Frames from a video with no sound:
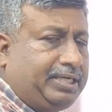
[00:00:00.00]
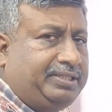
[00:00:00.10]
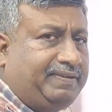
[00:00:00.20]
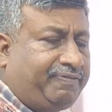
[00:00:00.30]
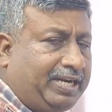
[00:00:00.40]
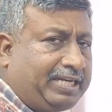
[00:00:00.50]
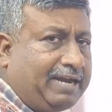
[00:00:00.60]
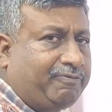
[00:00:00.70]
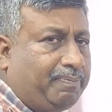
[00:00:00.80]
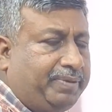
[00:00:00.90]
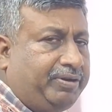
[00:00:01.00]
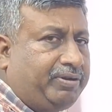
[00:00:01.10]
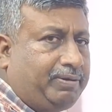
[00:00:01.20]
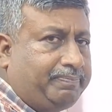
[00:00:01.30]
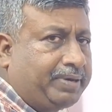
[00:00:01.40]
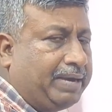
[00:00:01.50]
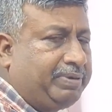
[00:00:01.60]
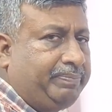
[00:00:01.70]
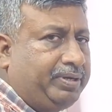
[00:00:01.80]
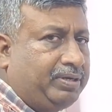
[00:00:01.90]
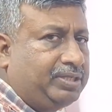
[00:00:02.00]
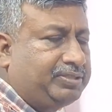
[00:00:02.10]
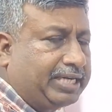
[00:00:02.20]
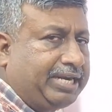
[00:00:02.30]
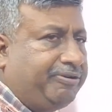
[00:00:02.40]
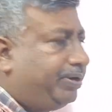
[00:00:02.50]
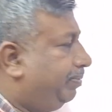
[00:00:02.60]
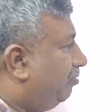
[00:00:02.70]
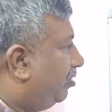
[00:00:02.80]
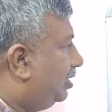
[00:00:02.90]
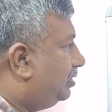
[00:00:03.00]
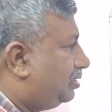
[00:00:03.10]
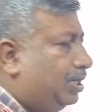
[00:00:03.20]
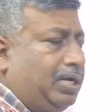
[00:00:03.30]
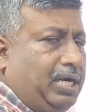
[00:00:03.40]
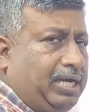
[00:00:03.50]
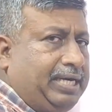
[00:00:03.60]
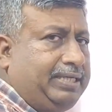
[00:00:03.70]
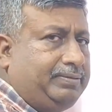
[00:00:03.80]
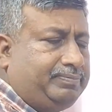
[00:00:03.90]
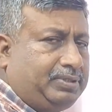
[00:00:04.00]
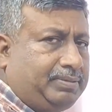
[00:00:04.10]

there are different type of mineral, primary minerals, secondary minerals, and